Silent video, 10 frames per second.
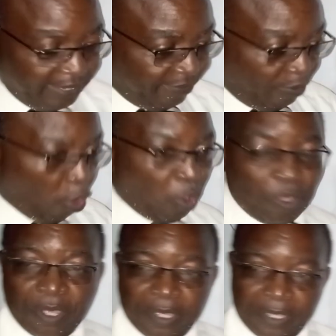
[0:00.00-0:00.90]

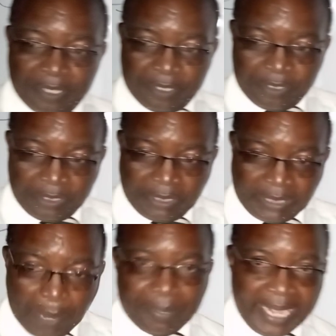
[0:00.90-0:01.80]
flow
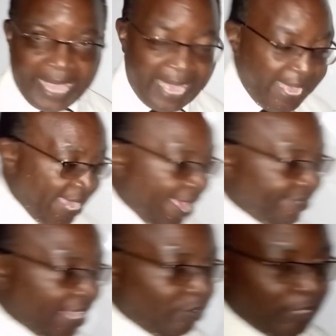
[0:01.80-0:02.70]
sublayer,
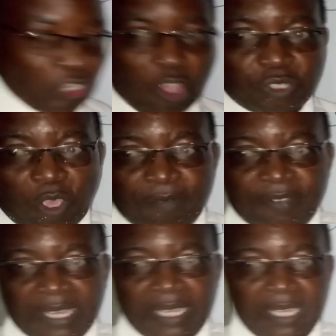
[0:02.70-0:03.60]
and then we talked of
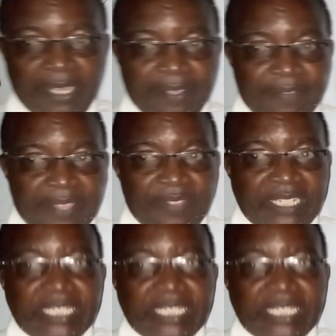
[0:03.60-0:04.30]
the